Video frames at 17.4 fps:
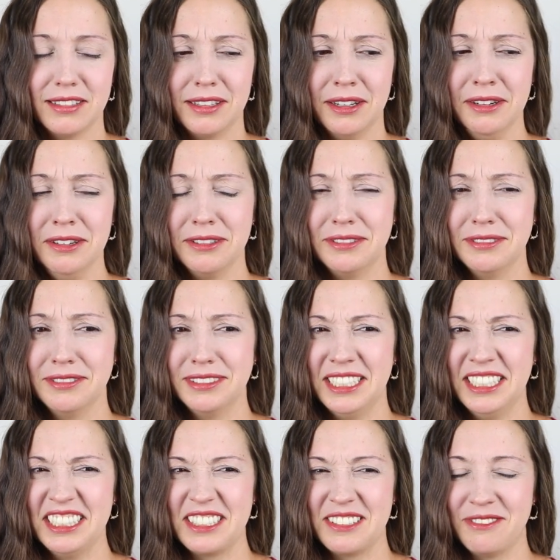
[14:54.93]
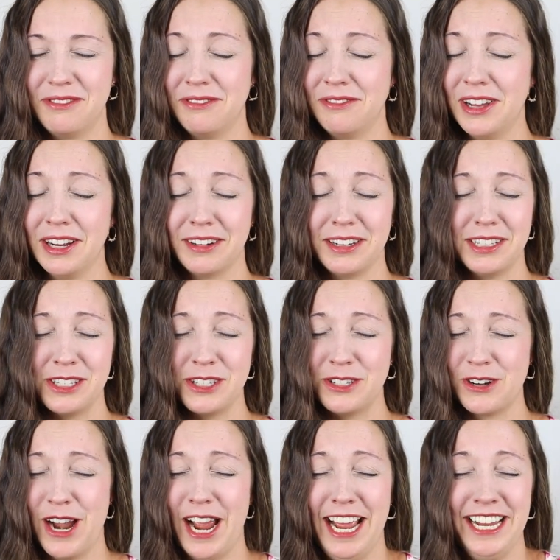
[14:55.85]
oh, that's very
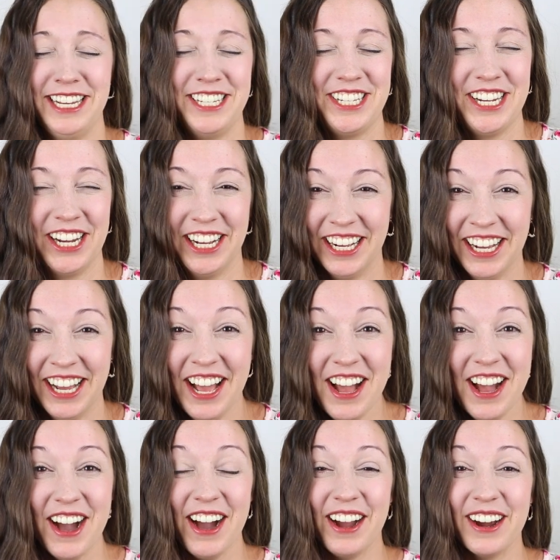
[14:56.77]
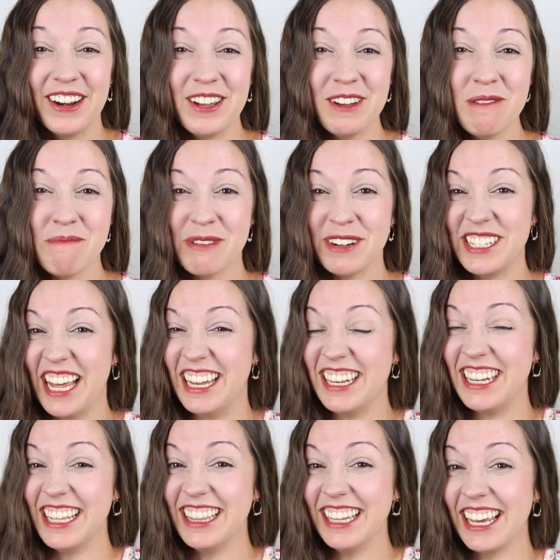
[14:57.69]
strange. Are you
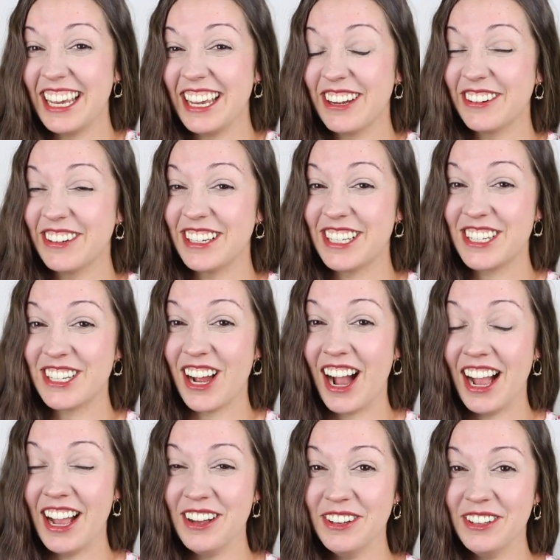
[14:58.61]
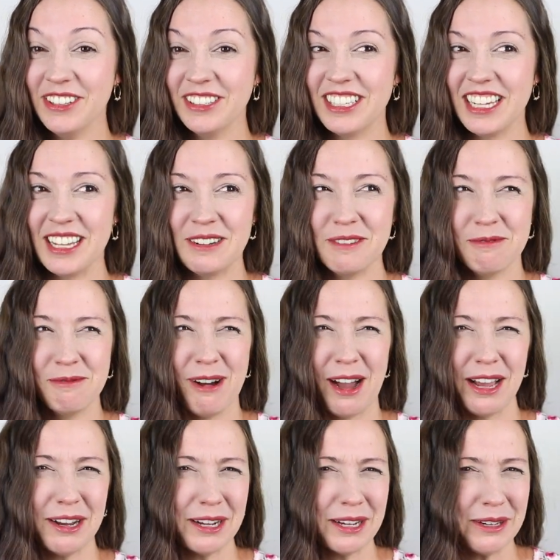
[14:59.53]
pretending like you're a child? And
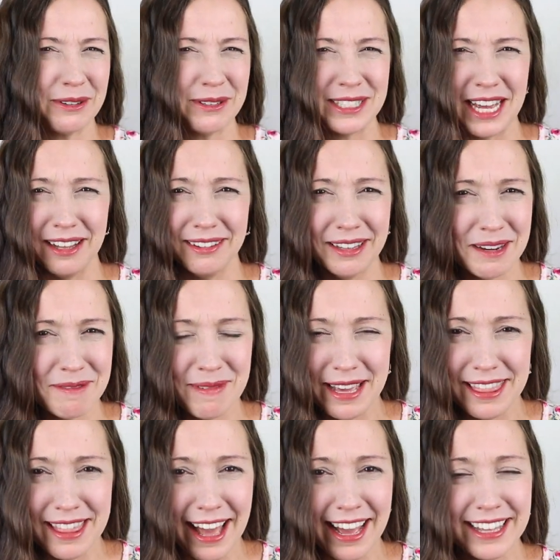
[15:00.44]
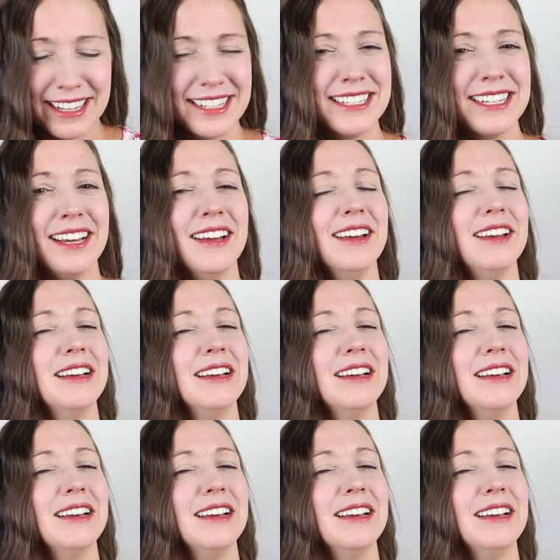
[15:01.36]
why are you telling me that?